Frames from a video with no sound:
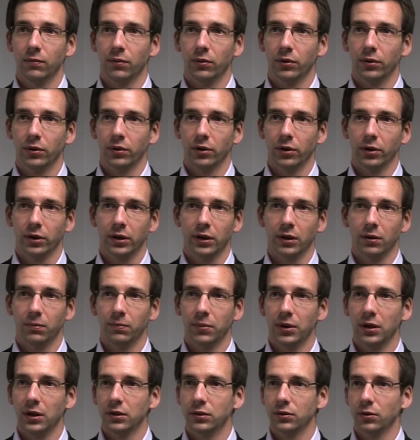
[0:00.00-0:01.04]
for our
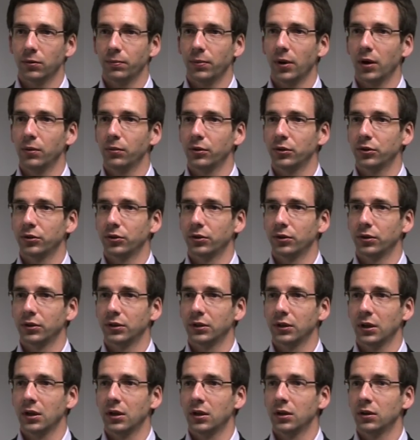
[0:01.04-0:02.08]
campaigns, our
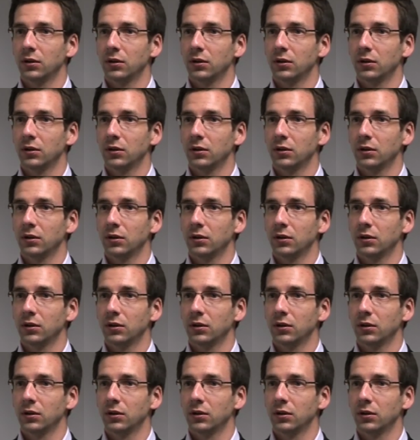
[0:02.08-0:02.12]
publishers,